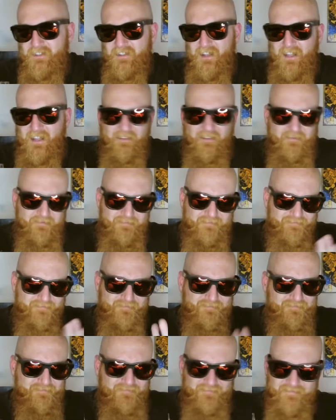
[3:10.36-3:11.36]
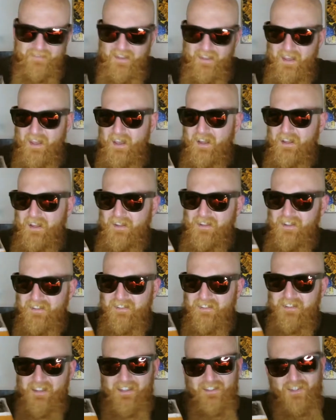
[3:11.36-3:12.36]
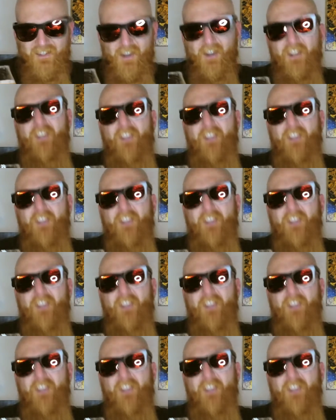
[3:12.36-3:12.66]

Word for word: like, this has got a